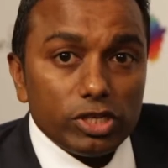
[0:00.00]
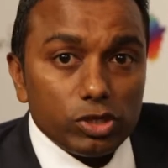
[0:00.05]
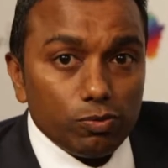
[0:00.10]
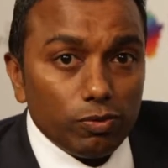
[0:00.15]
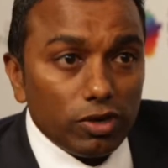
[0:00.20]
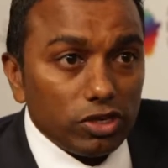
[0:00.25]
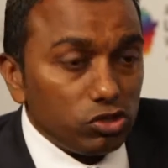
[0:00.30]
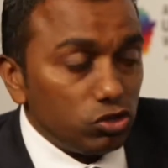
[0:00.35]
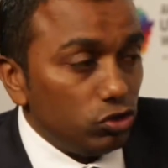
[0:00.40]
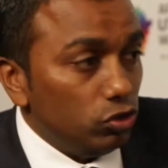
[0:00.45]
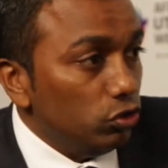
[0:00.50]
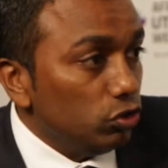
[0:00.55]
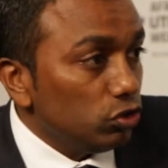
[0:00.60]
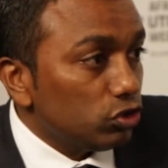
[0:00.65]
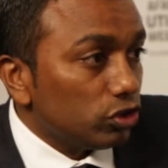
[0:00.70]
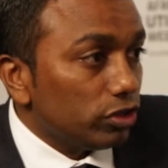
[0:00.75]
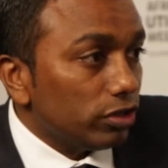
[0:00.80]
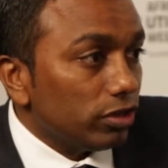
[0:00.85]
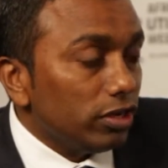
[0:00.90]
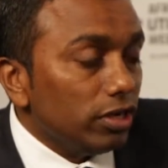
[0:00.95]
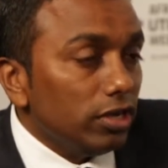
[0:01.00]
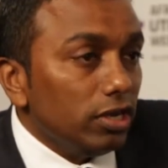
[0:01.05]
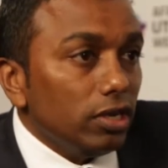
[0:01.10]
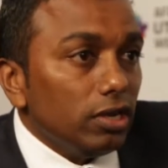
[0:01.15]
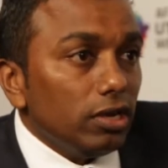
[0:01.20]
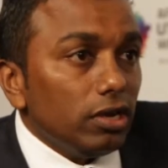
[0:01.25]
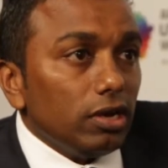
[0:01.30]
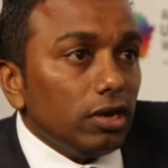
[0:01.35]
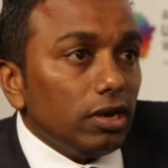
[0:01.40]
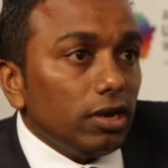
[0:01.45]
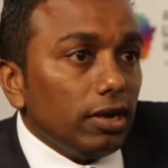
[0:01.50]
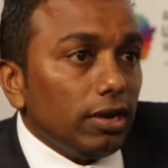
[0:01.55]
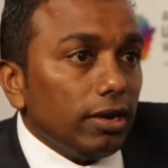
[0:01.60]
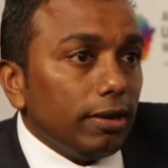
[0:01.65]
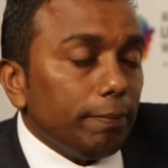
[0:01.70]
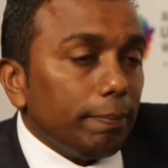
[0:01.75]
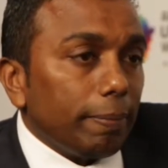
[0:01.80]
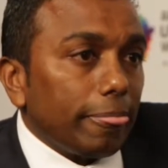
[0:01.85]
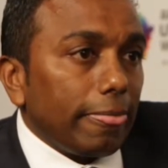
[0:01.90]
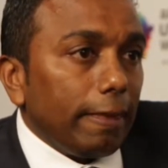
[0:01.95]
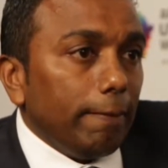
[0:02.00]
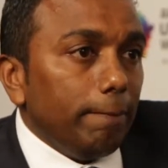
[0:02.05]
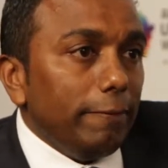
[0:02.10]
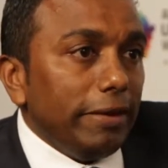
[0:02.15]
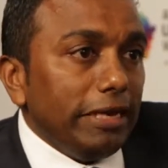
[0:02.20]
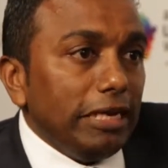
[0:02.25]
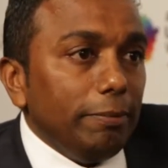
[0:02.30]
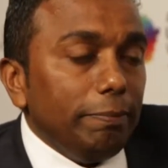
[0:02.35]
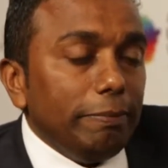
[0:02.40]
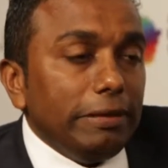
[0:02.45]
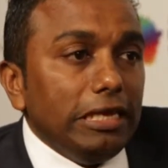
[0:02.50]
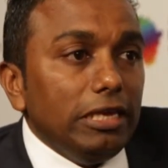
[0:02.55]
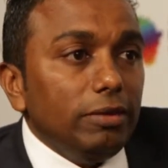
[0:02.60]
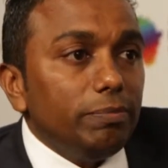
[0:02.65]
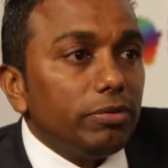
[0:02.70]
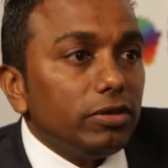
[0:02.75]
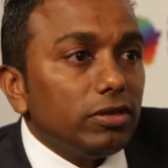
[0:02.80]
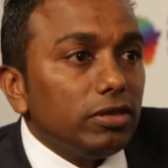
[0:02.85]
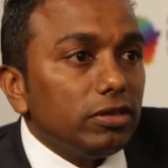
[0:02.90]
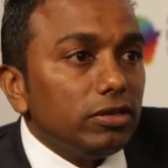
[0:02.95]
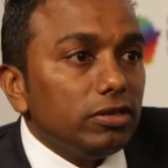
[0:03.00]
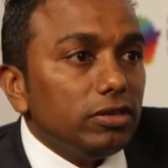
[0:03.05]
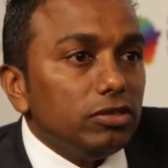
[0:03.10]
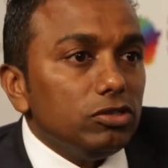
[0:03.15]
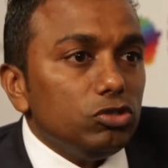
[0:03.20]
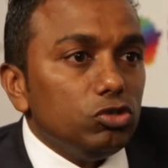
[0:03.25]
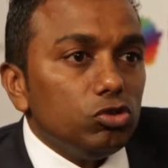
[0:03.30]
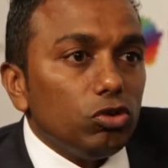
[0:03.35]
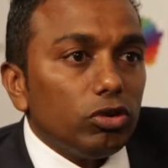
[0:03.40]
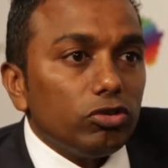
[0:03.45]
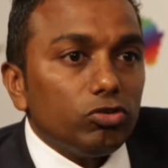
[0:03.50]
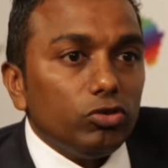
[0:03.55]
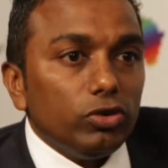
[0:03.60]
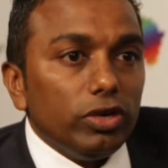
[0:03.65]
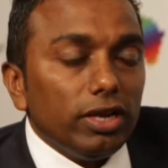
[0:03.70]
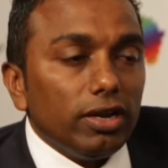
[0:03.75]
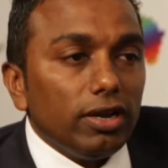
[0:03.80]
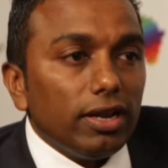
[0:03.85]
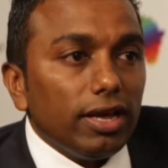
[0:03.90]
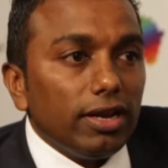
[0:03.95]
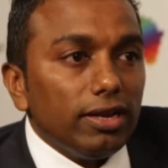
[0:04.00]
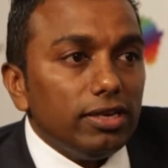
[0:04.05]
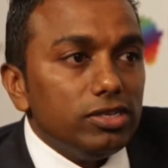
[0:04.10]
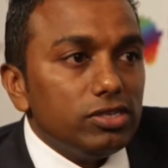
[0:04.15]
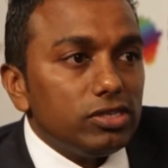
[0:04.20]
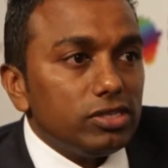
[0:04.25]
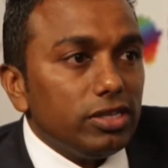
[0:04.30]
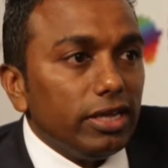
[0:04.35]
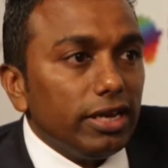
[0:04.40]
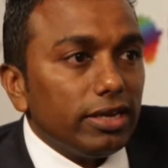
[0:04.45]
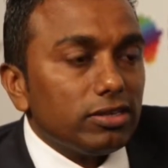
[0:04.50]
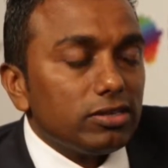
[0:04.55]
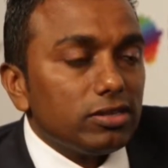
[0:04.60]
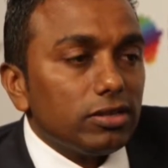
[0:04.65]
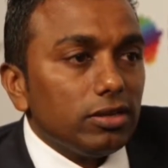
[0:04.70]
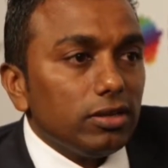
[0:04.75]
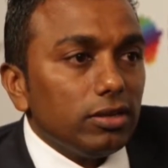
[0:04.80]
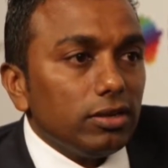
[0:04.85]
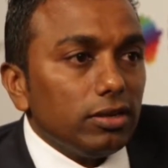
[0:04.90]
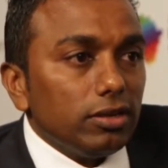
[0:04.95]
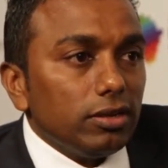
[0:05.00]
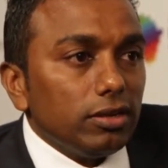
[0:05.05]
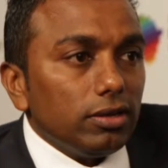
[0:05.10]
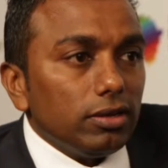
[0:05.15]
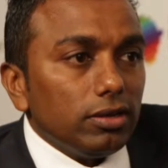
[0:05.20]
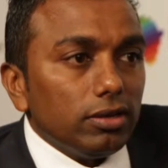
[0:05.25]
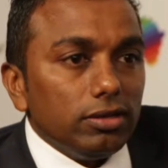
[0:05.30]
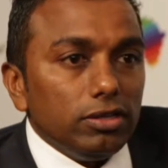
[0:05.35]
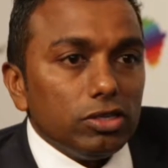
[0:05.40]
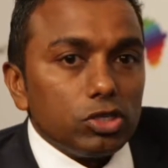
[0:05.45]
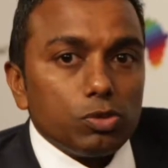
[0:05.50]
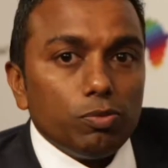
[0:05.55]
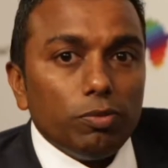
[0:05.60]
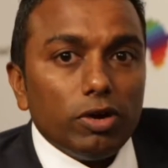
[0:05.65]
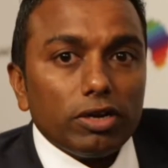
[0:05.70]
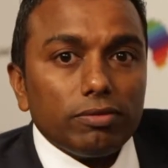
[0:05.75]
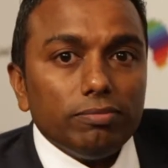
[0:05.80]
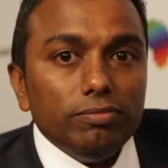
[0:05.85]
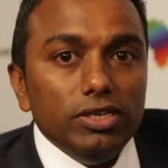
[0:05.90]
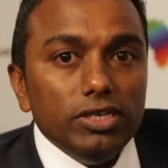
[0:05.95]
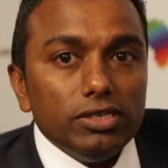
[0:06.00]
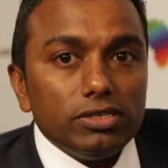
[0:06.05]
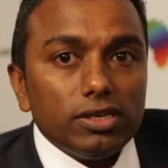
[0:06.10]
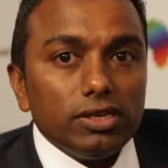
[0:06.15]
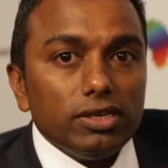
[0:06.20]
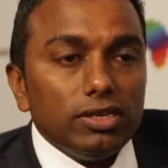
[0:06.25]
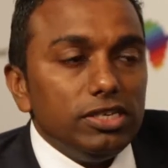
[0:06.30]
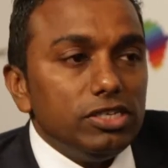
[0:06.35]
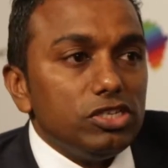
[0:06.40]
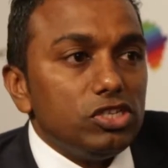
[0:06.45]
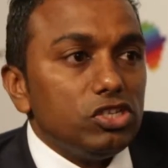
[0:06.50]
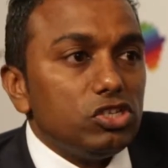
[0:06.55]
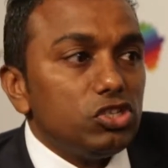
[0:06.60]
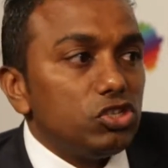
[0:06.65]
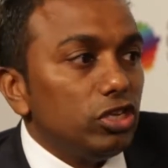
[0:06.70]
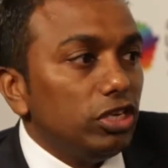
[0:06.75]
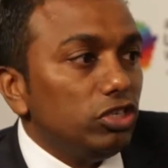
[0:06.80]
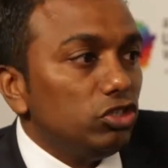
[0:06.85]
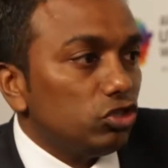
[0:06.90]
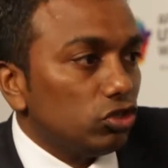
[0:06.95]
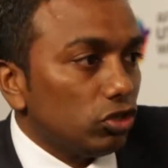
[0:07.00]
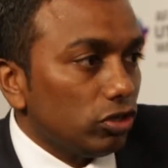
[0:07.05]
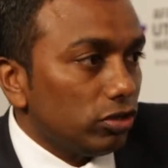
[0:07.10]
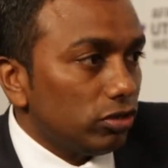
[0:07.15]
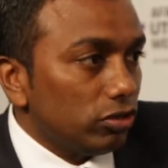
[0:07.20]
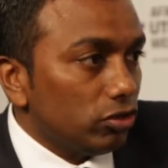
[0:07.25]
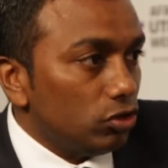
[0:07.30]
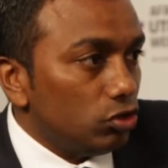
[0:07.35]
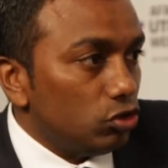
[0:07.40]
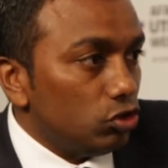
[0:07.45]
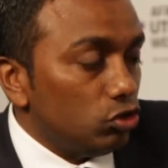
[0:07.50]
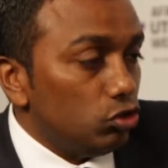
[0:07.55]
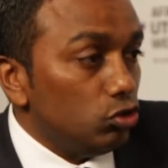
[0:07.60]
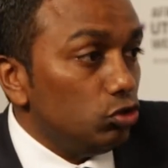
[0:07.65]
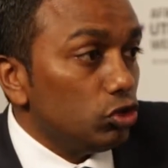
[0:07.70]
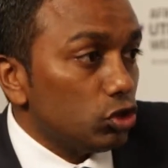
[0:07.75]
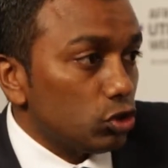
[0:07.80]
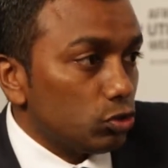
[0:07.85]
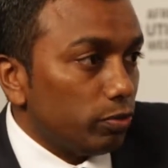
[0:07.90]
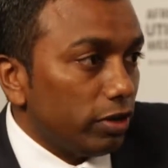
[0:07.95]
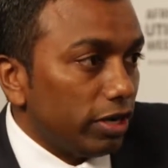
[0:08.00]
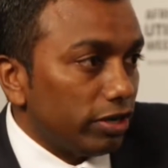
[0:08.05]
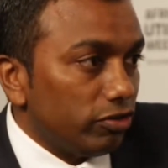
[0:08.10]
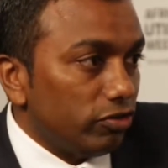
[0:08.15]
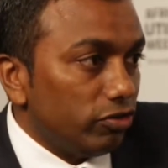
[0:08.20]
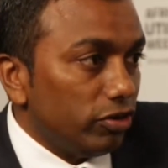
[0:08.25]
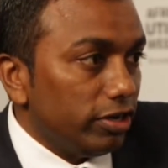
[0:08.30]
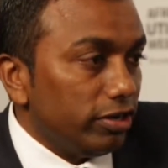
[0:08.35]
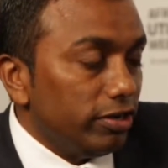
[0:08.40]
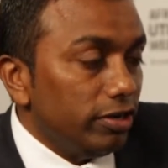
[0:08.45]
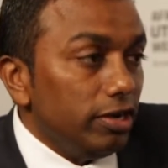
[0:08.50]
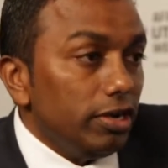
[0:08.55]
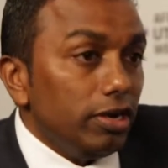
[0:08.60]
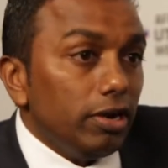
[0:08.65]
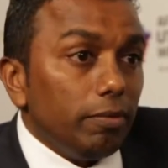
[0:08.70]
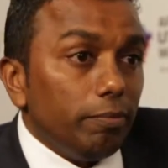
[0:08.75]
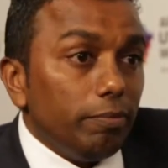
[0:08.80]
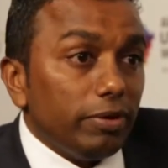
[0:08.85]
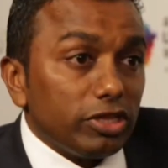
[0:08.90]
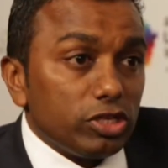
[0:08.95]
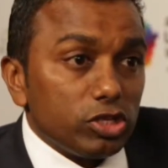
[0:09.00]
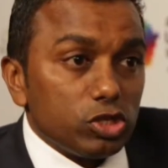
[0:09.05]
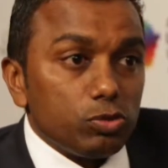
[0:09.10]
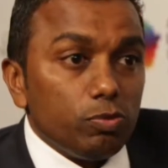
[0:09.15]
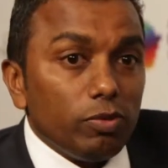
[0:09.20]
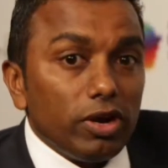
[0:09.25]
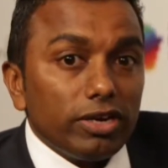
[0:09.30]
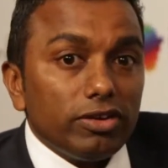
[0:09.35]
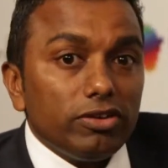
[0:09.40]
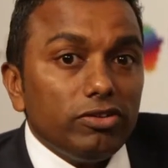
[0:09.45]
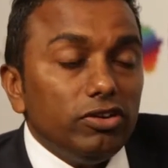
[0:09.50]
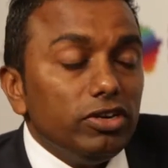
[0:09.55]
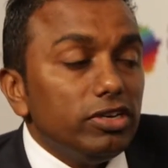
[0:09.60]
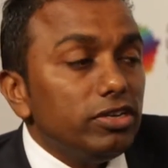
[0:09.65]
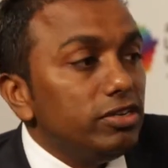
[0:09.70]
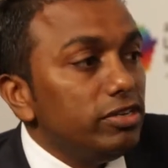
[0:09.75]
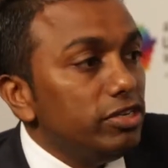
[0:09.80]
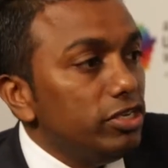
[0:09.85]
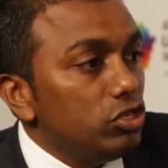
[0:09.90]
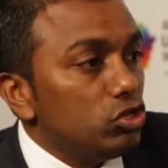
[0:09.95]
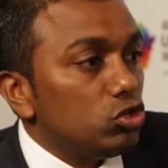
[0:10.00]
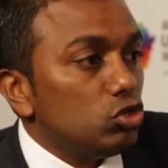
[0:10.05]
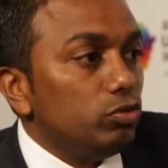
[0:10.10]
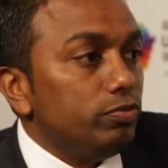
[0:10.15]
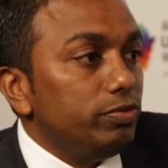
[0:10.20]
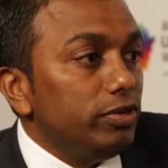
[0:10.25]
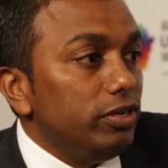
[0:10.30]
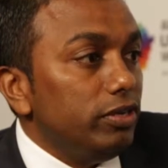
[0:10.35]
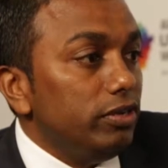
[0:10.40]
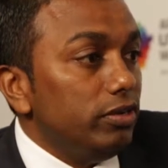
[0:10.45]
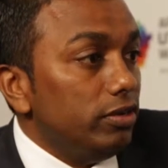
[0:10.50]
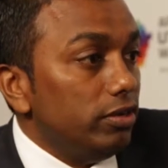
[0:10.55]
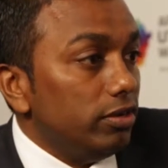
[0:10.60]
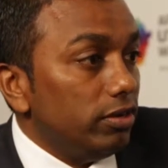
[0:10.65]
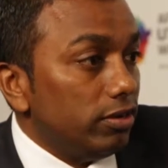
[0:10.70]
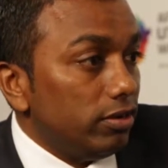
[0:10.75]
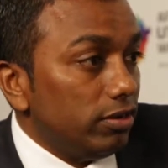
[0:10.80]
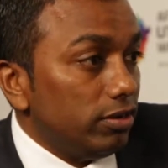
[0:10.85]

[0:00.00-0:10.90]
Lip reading: a smart solution. Many people do not realize that the smart meter is essential to the smart grid, but the smart grid needs to be